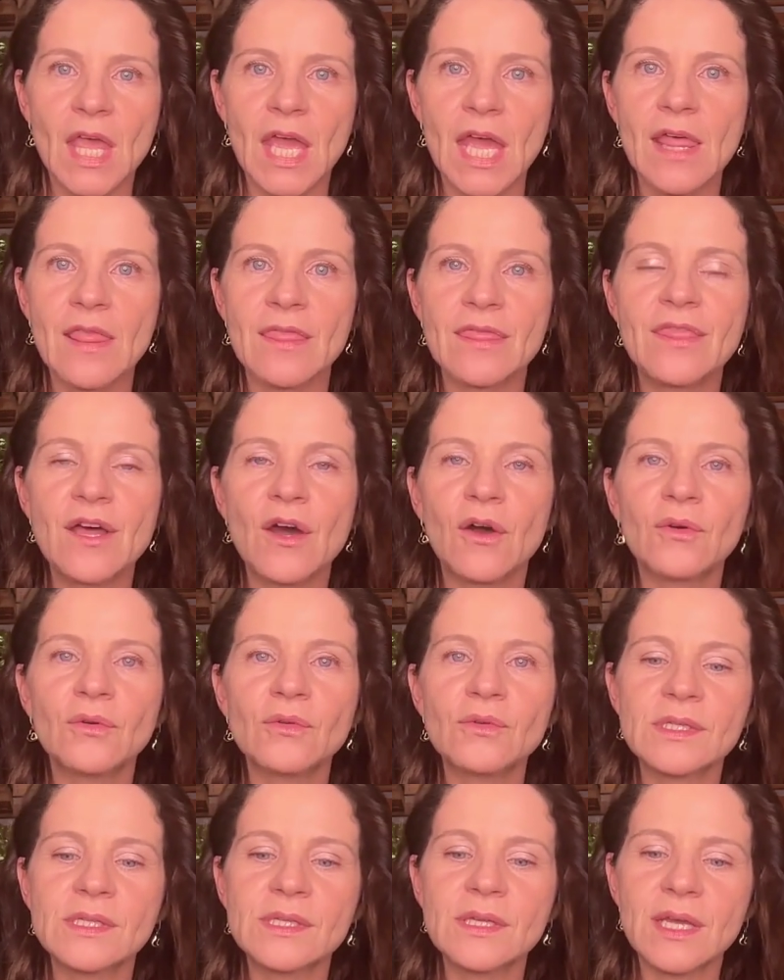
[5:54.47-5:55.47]
And
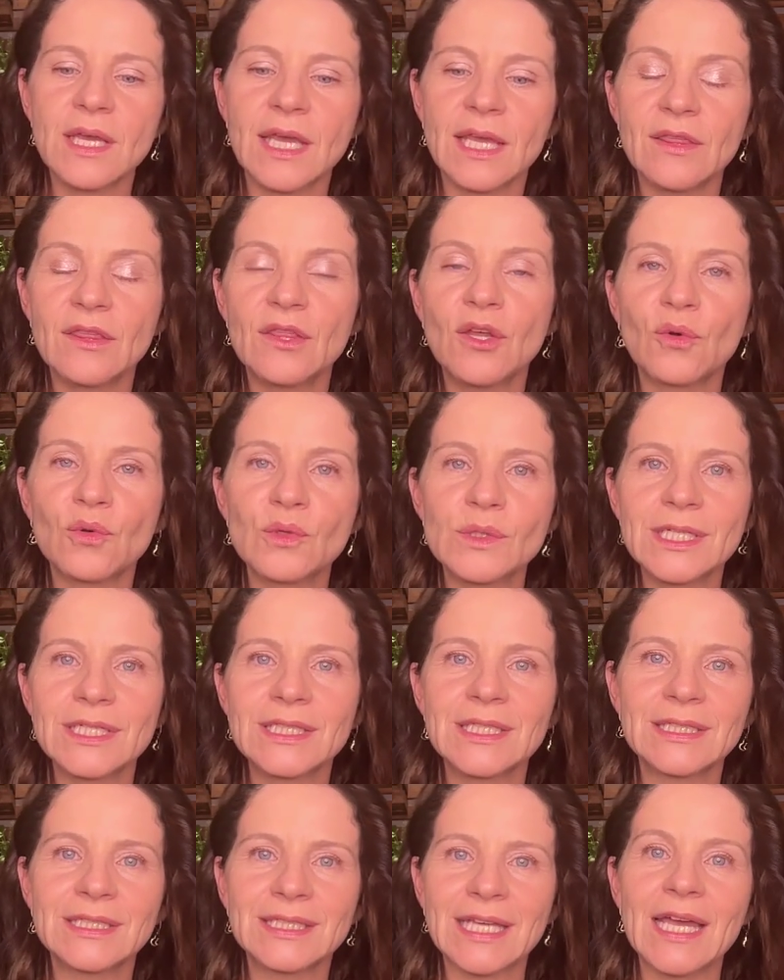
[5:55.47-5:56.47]
those
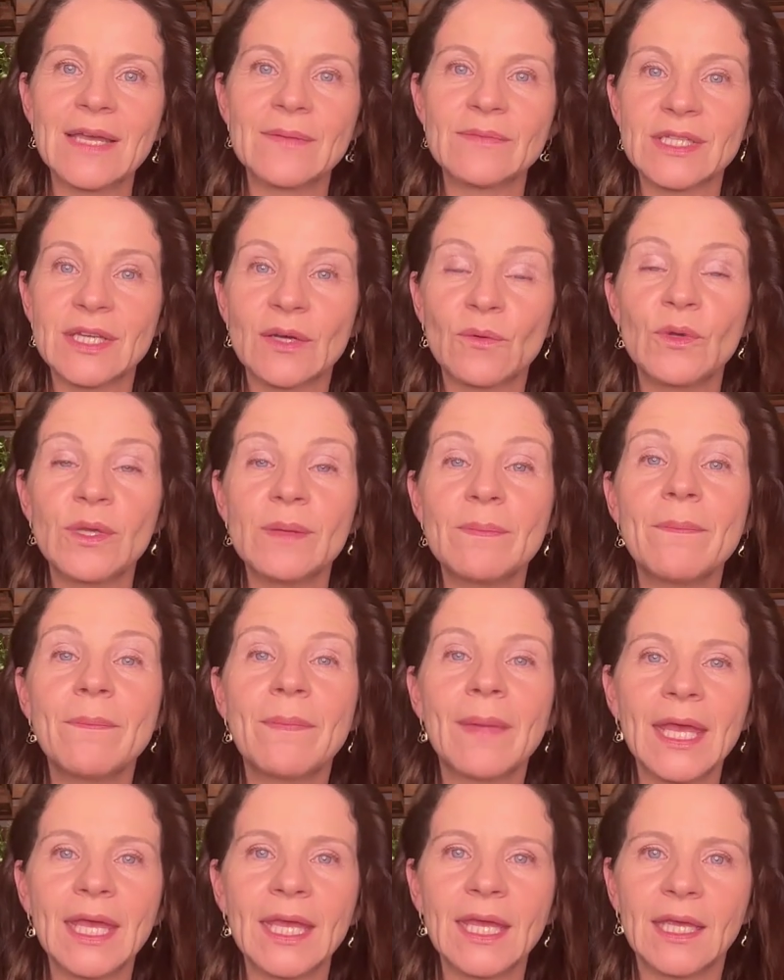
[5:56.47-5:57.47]
are the times that we
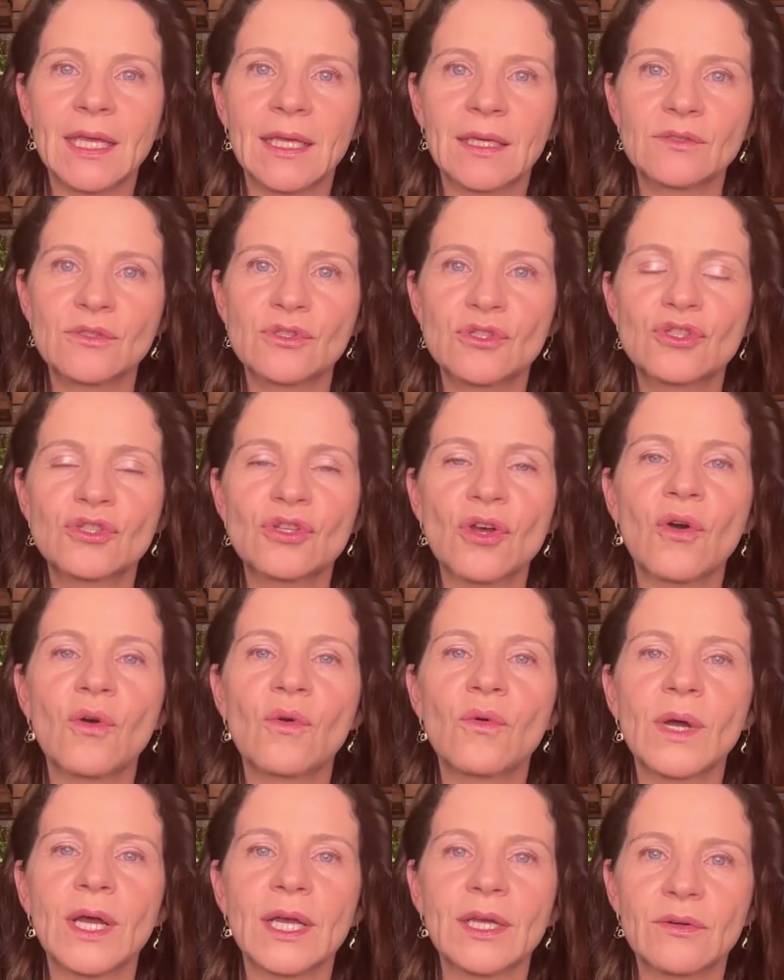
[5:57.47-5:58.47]
make
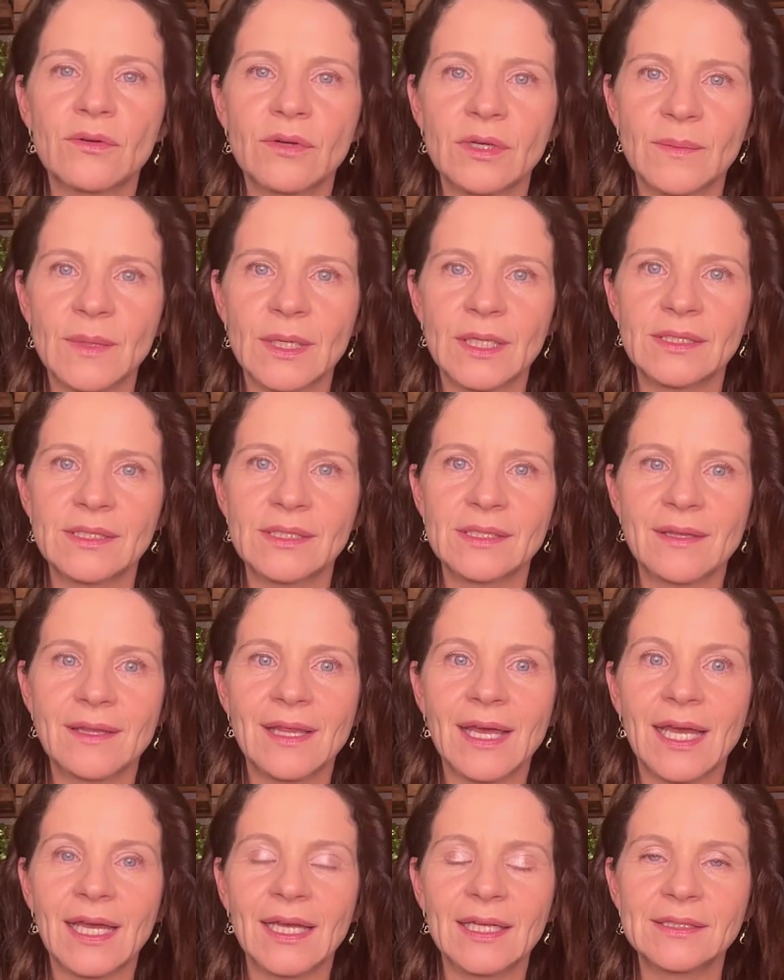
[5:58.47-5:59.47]
soul agreements
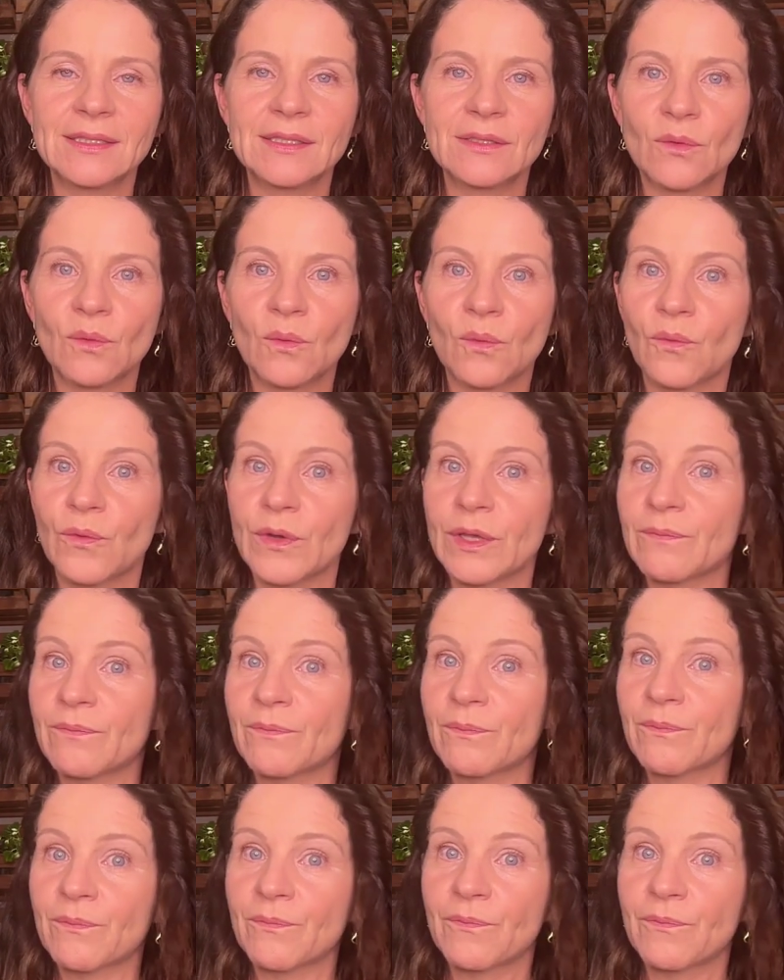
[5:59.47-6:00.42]
that we